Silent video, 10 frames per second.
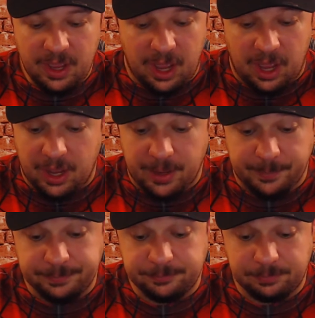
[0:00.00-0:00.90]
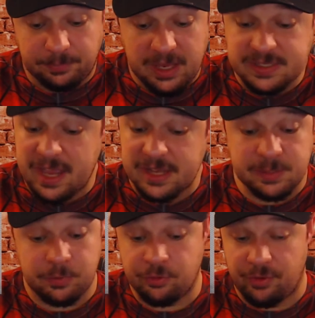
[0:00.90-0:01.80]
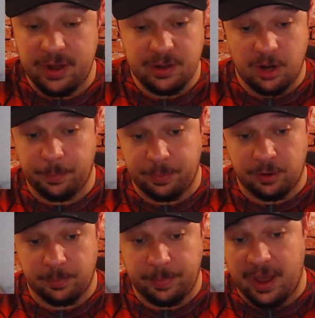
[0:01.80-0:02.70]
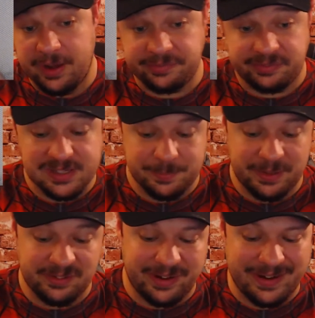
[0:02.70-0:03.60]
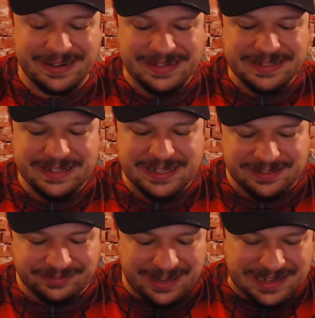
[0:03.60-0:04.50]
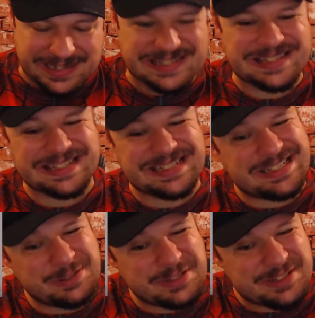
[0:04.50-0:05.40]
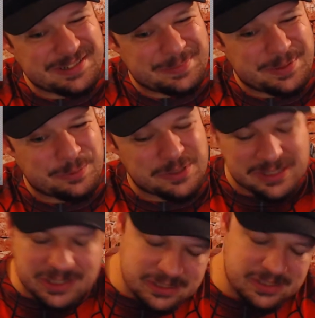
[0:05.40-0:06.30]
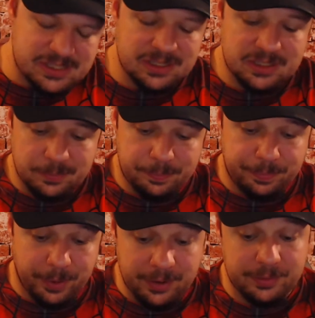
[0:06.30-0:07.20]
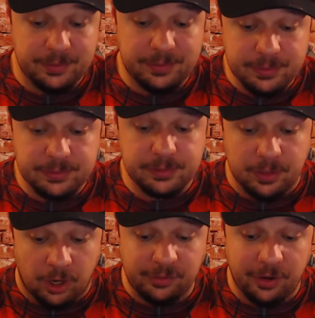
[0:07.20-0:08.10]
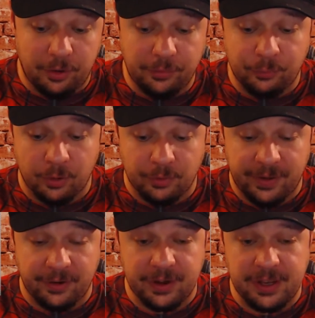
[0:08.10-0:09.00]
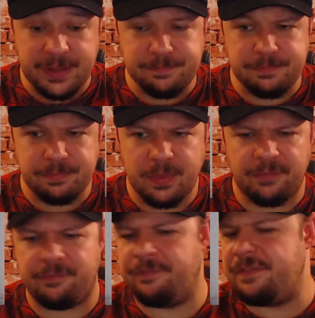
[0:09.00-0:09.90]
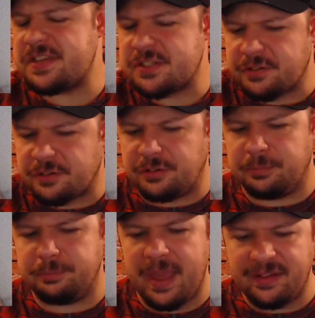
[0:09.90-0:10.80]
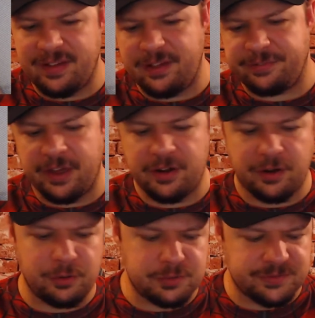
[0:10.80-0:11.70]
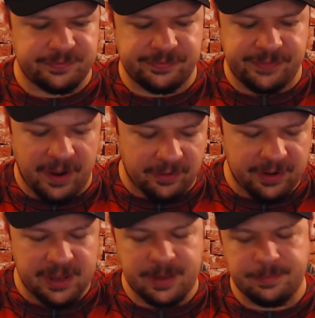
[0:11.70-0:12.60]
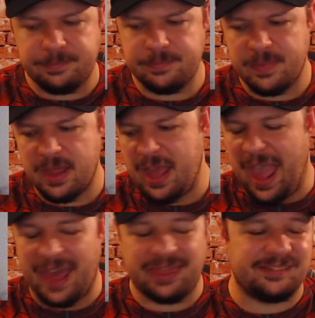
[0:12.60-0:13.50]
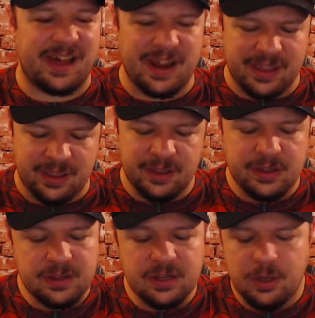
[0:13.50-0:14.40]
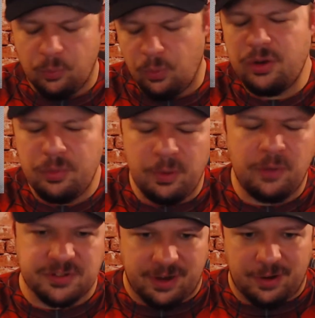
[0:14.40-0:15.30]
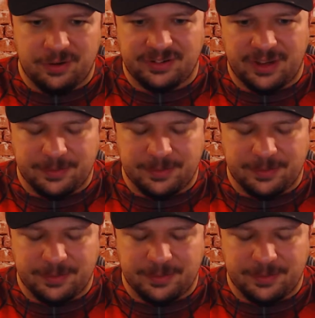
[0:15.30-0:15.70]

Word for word: Um, he's got some great upper body flexibility. His legs could use a little bit of work. But all in all, for a very visceral melee fighter who's very athletic, one who moves around a lot,